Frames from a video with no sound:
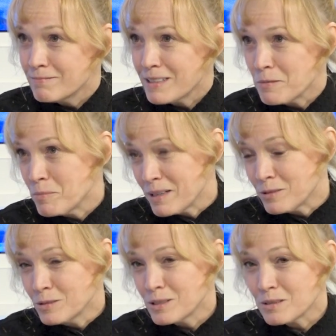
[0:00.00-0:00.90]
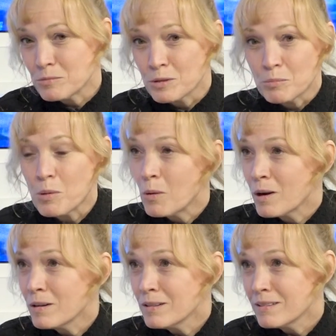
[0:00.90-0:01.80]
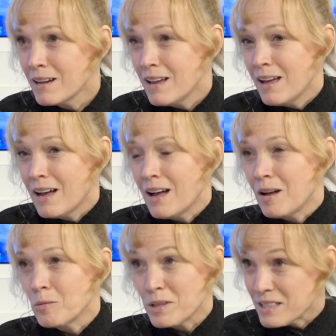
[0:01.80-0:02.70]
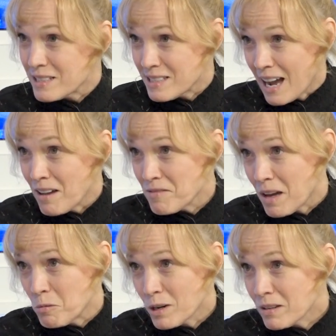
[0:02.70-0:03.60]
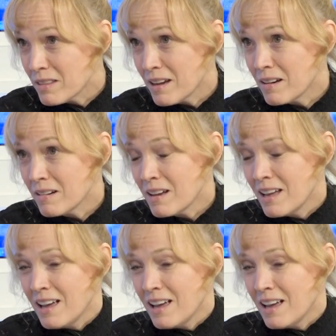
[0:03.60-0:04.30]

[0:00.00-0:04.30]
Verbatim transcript: They build rapport uh, with the staff that work there.